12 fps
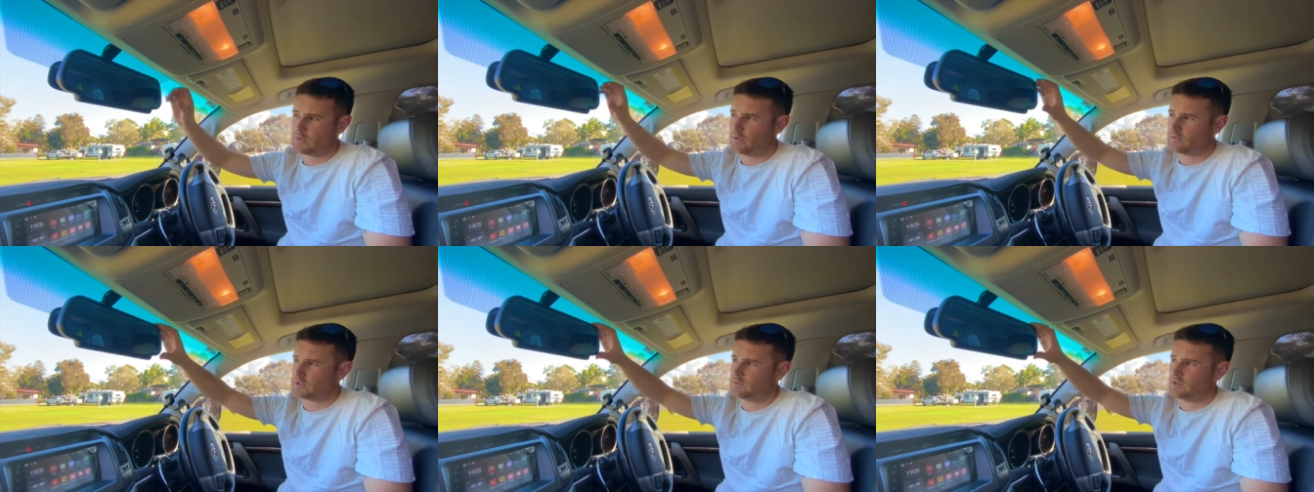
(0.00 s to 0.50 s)
but
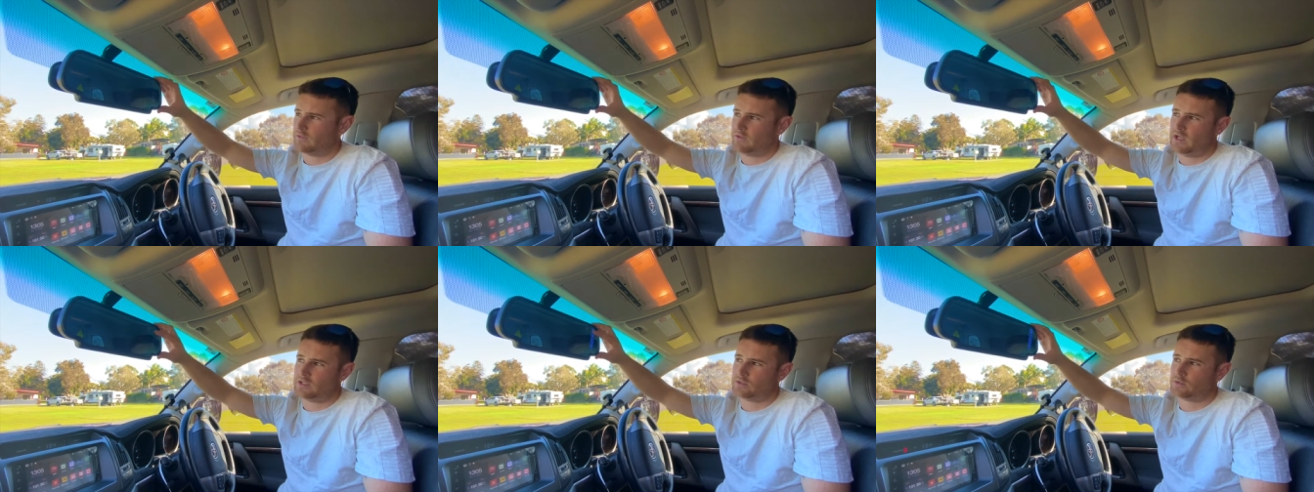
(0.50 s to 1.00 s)
obviously when the
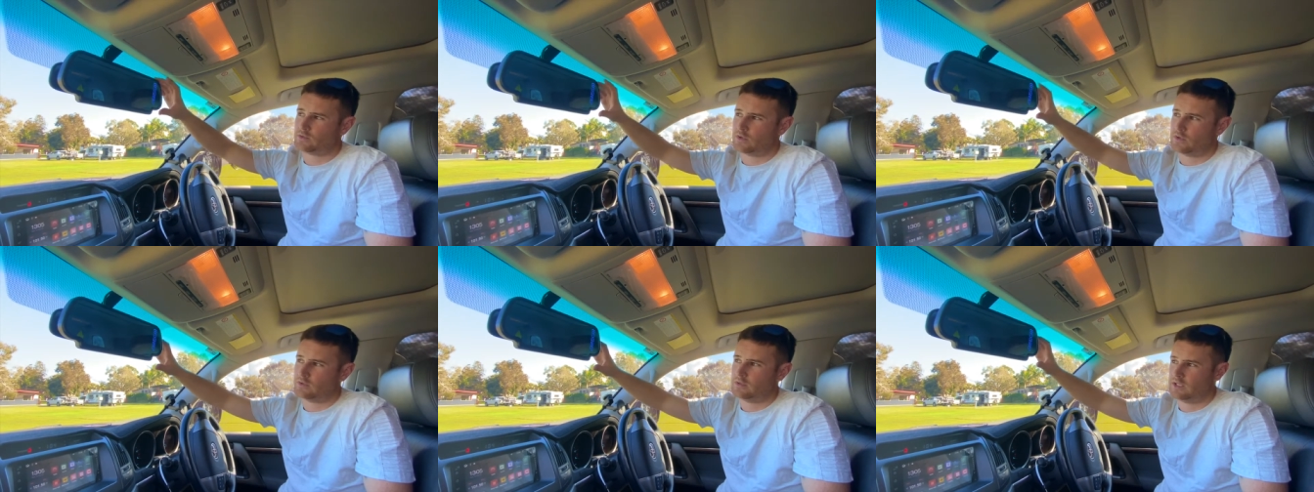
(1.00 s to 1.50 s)
van's hooked
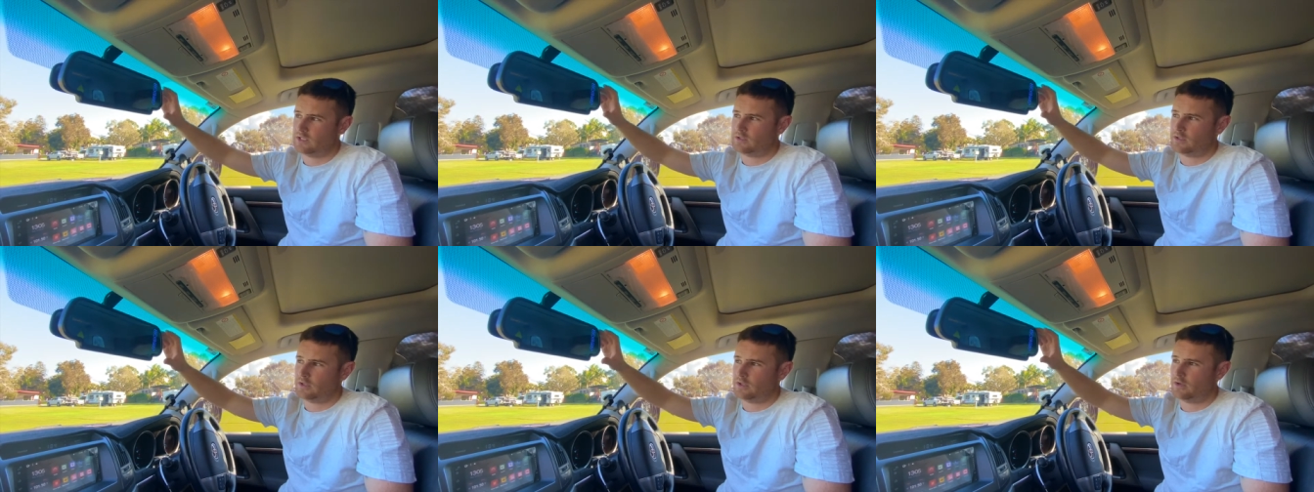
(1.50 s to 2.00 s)
on and you
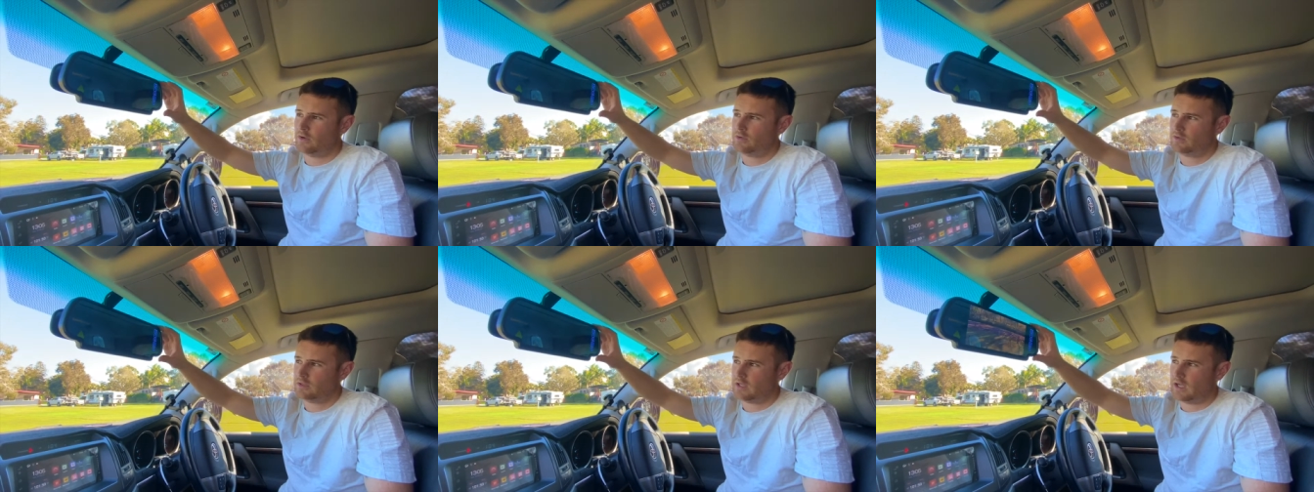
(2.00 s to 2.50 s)
turn it on,